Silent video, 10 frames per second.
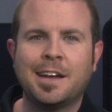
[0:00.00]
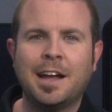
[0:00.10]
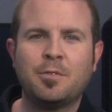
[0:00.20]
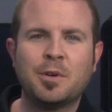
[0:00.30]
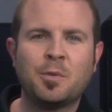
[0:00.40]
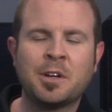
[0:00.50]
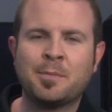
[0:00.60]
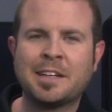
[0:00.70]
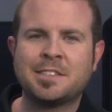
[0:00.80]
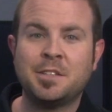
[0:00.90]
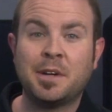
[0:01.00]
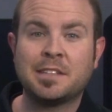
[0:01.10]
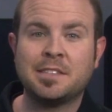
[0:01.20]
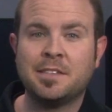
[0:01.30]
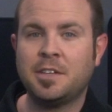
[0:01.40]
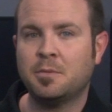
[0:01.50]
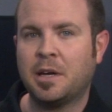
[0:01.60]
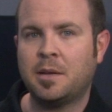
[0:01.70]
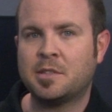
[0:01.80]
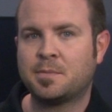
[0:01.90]
Hi everyone, welcome back to Newegg TV.
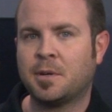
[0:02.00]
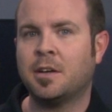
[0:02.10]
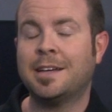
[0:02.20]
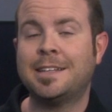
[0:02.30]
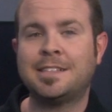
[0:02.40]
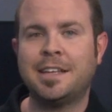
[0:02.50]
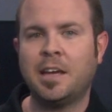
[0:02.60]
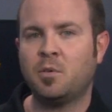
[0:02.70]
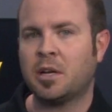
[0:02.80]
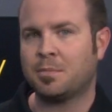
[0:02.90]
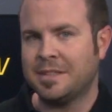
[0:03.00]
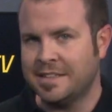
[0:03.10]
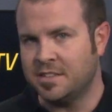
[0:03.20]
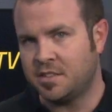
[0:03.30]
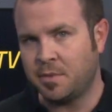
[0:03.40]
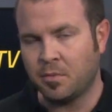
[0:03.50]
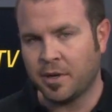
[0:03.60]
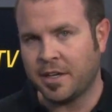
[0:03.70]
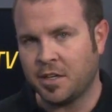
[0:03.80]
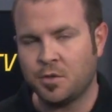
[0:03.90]
My name is Paul and today we are pleased to be
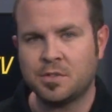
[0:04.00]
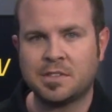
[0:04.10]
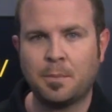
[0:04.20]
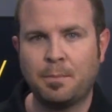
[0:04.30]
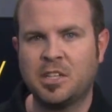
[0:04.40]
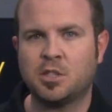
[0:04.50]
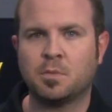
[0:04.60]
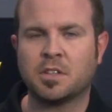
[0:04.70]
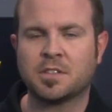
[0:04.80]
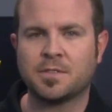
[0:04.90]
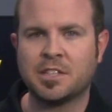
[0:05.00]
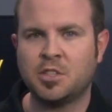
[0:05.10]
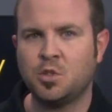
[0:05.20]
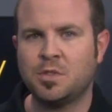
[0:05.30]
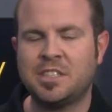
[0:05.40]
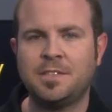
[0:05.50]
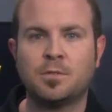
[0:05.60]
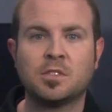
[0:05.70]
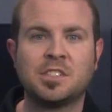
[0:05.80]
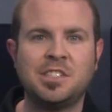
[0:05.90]
bringing you some benchmarks for the new
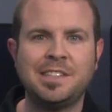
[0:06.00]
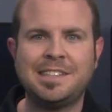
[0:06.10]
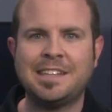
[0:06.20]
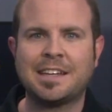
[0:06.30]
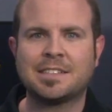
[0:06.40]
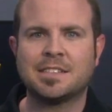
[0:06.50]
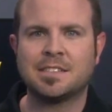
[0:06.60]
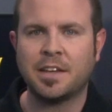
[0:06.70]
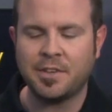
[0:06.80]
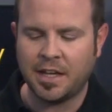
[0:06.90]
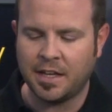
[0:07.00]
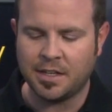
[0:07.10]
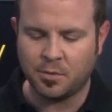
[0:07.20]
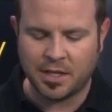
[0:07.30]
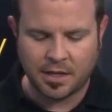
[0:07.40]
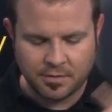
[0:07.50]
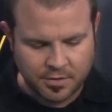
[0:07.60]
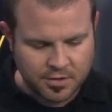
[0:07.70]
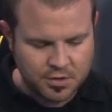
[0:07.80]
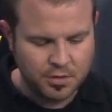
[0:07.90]
GeForce GTX 780. We
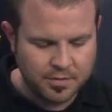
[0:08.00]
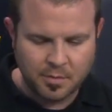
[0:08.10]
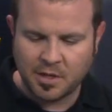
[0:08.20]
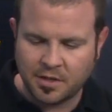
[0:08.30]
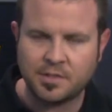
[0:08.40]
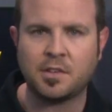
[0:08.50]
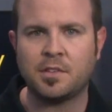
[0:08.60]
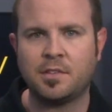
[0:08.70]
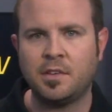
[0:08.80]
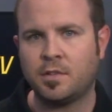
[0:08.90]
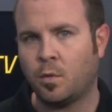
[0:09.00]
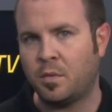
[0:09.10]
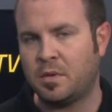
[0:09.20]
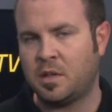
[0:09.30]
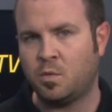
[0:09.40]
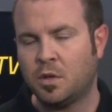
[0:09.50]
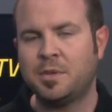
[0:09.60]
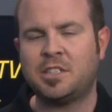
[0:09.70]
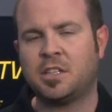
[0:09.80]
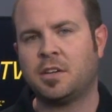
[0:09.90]
have two of them here as you can see, so we will
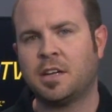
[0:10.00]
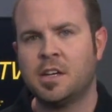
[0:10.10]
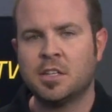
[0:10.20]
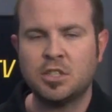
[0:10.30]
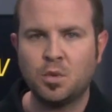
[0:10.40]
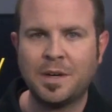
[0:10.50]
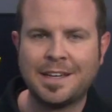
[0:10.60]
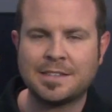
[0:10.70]
be sharing two-way